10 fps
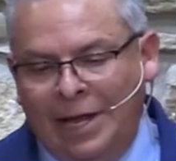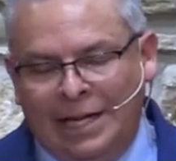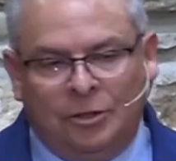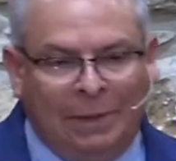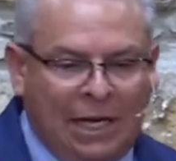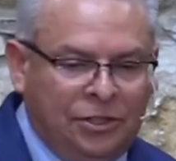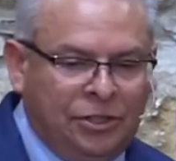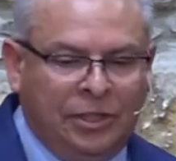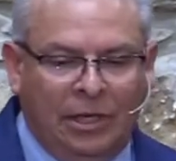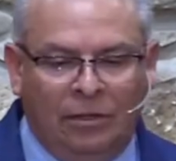as
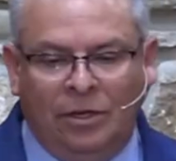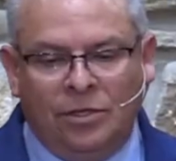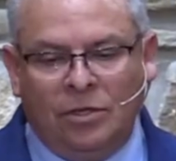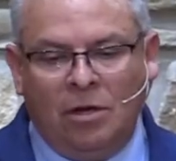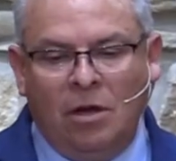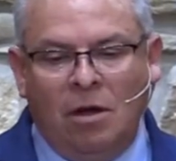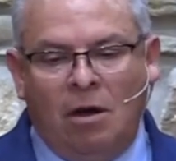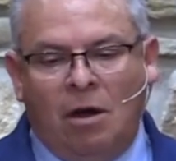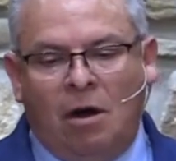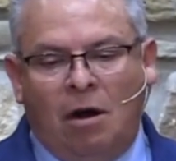pastors and elders,
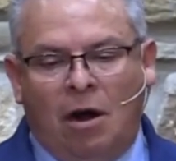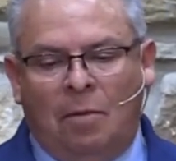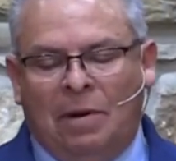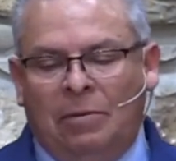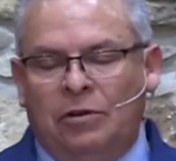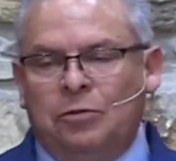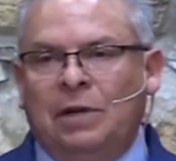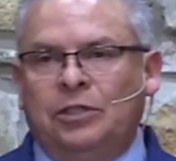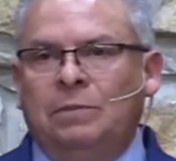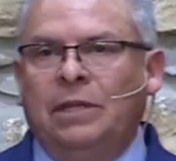our primary
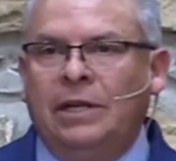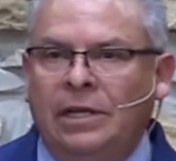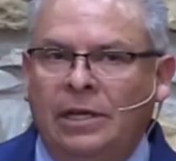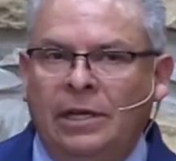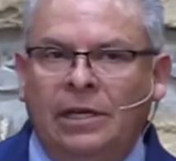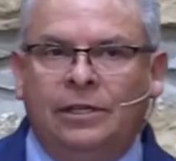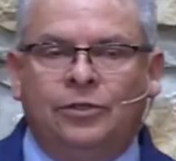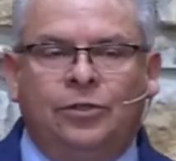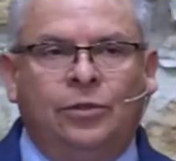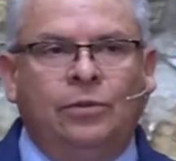responsibility is
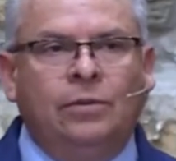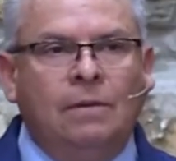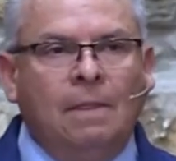to